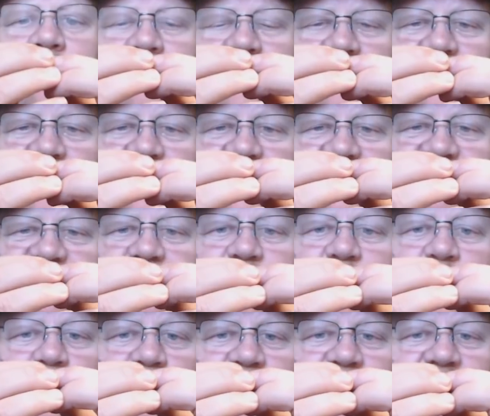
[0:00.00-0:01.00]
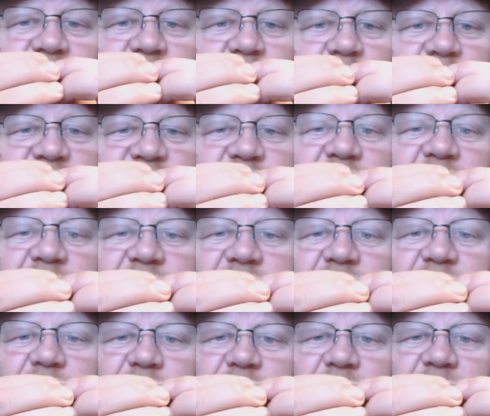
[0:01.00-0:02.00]
Now the next important thing which you need
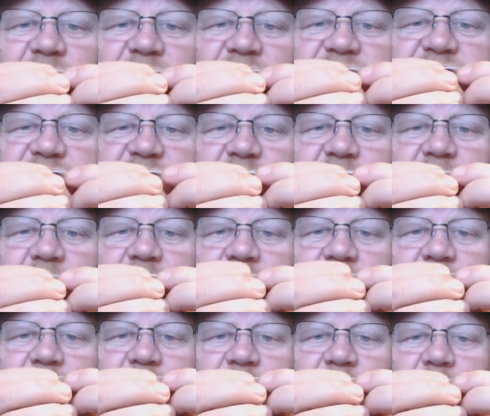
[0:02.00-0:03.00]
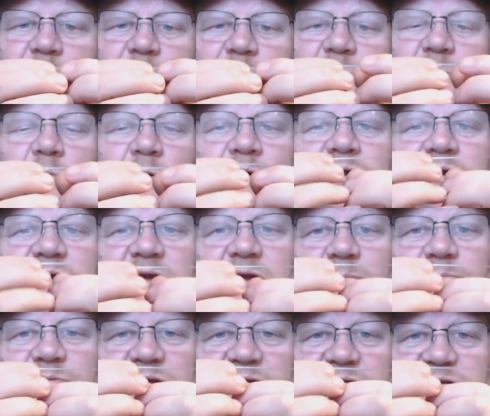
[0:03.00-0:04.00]
to do is we want to
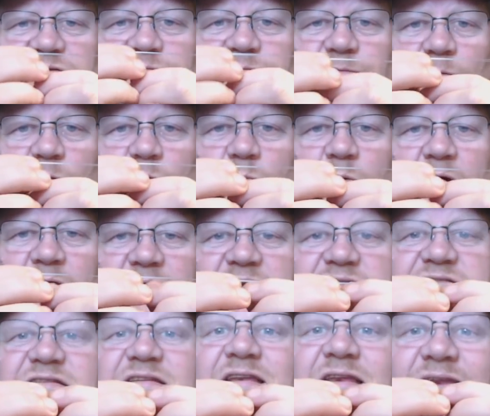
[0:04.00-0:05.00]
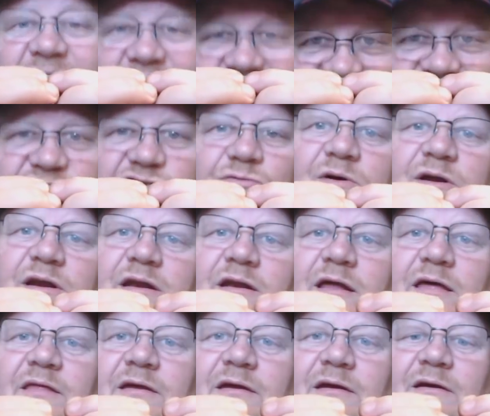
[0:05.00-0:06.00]
keep these 4 wires next to one
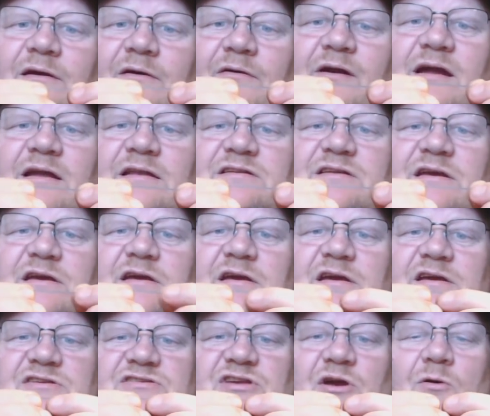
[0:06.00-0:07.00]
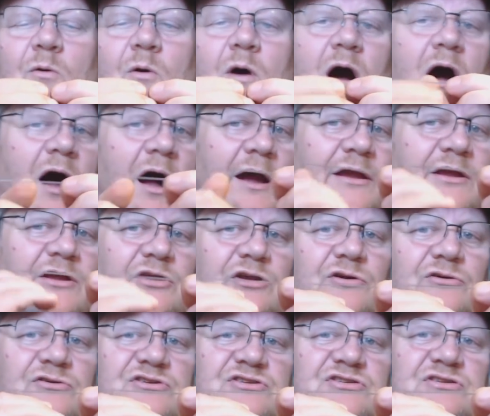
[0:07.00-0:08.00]
another. Alright, so I
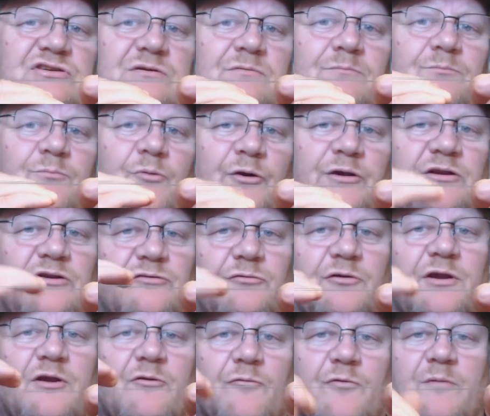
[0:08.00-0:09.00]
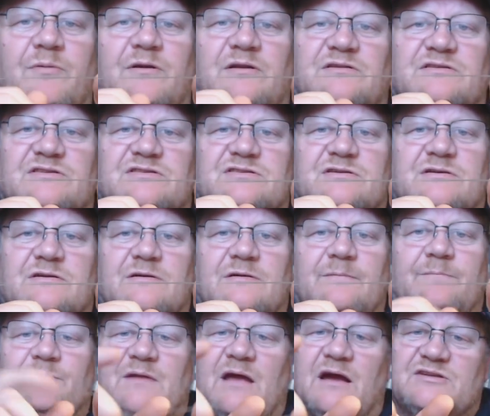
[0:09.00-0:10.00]
use 0.3 ribbons.
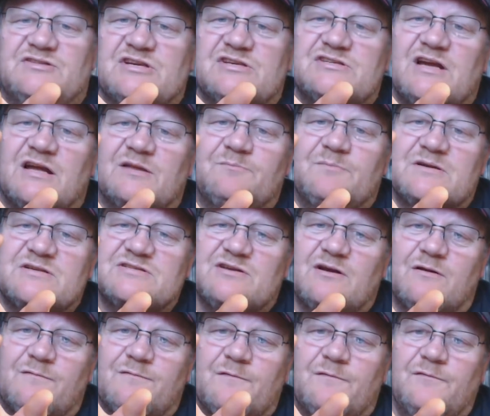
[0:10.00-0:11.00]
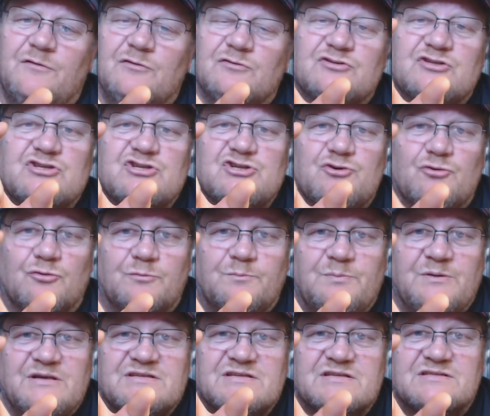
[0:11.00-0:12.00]
I just cut myself a few
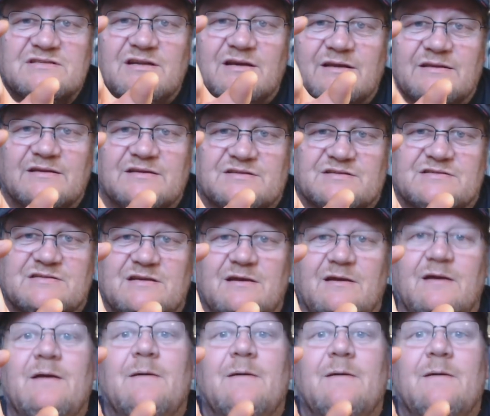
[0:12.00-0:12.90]
short pieces like this